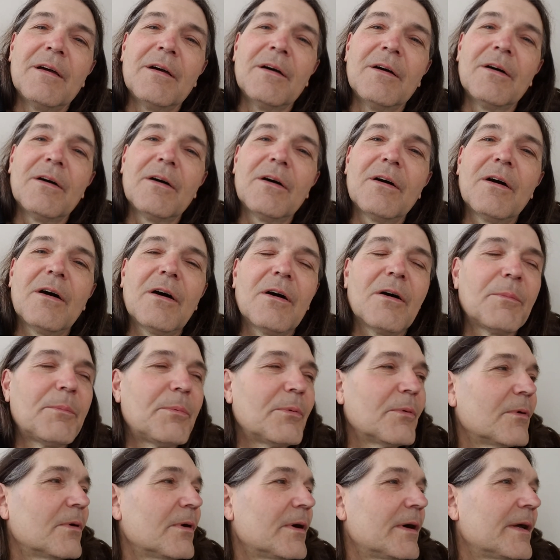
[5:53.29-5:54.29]
oh
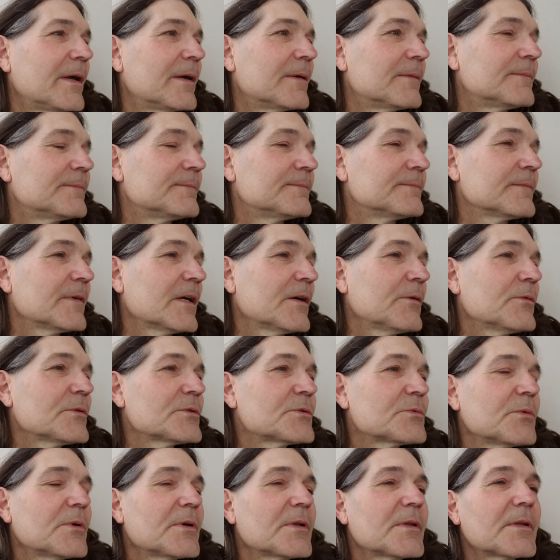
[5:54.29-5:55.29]
boy, that
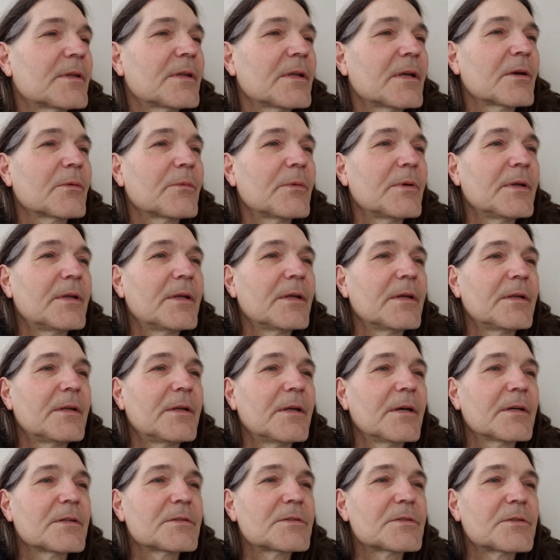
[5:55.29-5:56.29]
was one thing we did
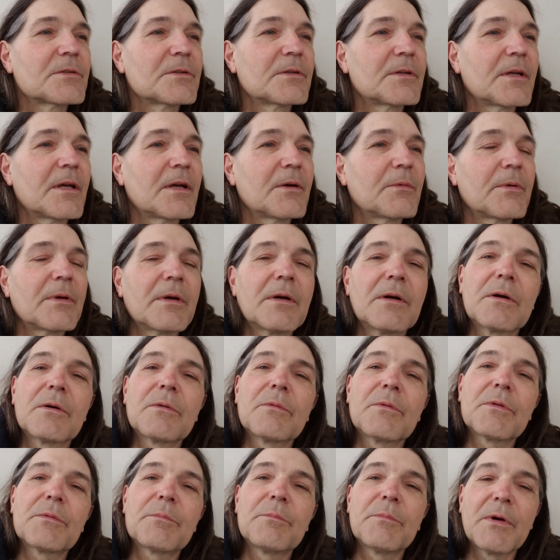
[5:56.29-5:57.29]
yesterday. We hung
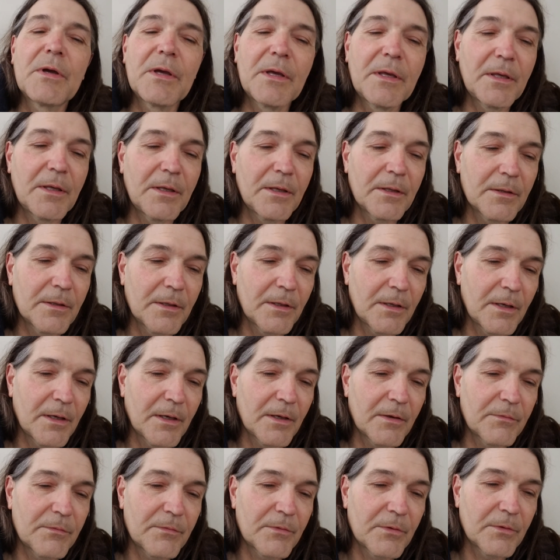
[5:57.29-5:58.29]
with Mikey in the
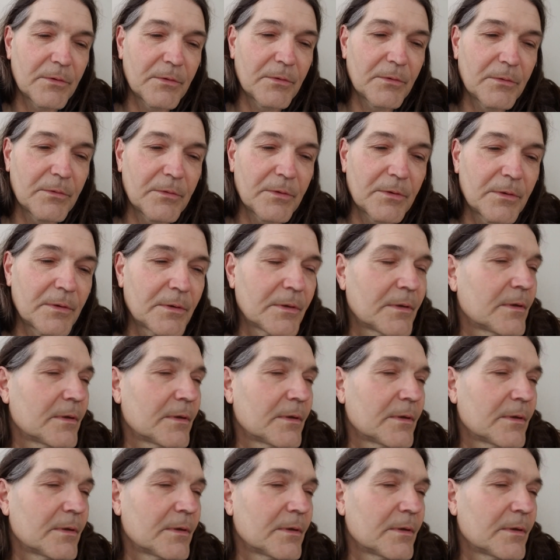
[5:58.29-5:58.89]
afternoon, and